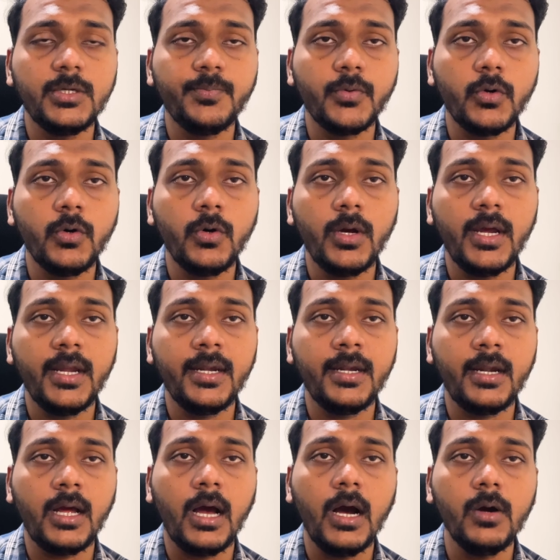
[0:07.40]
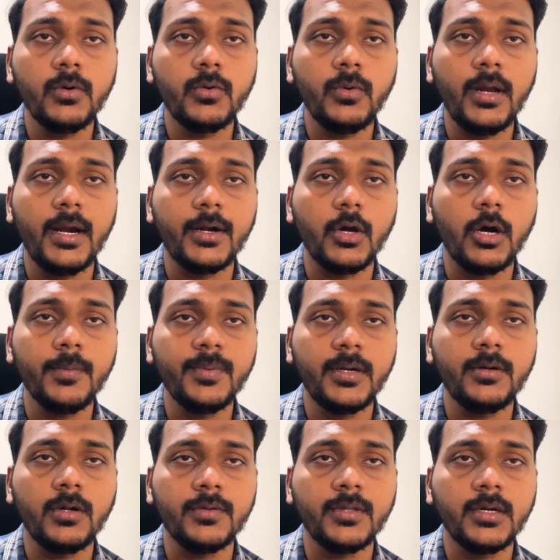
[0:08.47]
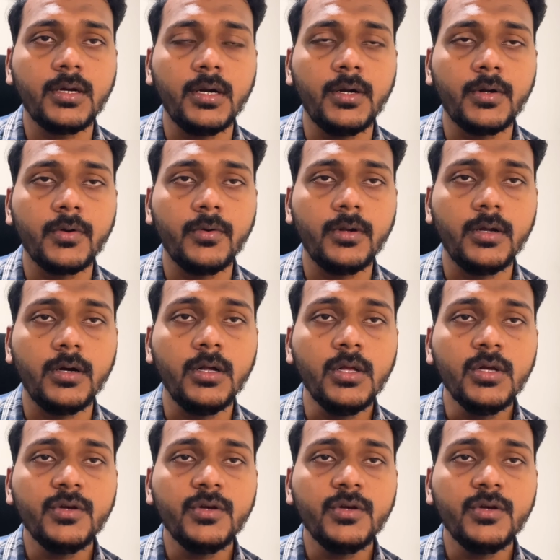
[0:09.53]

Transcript: Pro and how to adopt it on the controller.